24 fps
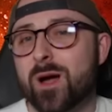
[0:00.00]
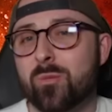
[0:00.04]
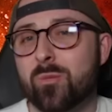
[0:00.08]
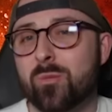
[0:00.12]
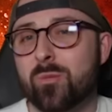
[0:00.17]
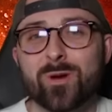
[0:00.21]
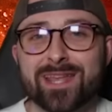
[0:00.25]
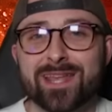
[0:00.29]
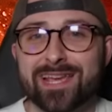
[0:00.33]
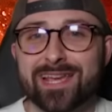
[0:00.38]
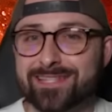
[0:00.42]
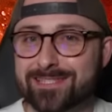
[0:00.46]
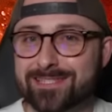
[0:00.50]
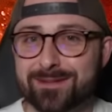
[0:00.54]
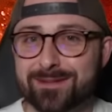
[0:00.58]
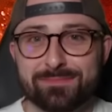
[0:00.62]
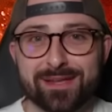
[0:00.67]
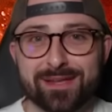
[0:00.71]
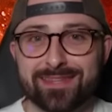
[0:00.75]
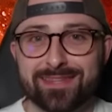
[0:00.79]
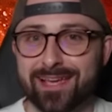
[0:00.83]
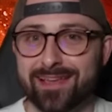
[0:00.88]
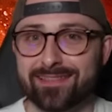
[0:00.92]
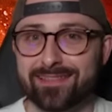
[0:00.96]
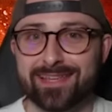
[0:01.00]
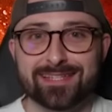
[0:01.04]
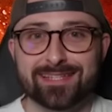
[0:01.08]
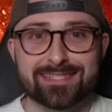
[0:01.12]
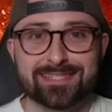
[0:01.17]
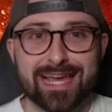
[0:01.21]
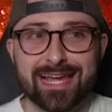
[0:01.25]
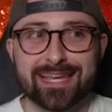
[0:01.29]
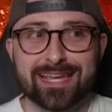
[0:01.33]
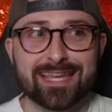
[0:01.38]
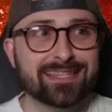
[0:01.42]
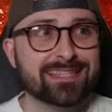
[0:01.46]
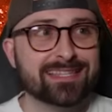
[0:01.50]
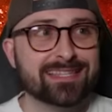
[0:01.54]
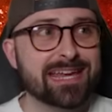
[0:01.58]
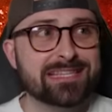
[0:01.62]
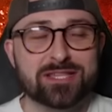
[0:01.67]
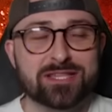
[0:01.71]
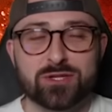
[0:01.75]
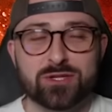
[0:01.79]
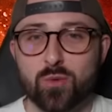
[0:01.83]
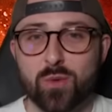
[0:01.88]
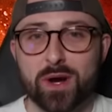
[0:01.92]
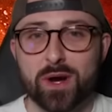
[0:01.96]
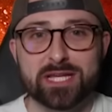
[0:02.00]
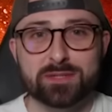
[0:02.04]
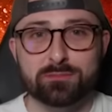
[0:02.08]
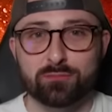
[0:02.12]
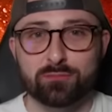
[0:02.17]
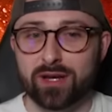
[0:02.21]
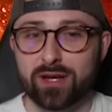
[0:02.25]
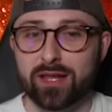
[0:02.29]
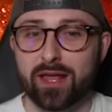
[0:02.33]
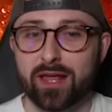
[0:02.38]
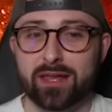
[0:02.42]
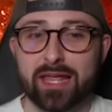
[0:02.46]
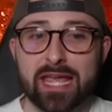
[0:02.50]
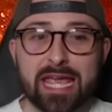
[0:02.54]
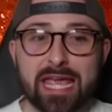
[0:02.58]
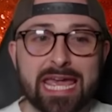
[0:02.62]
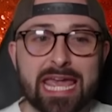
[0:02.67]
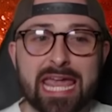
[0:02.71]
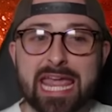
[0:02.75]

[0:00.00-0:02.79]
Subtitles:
I want Estepinian. The attacking data is always brilliant.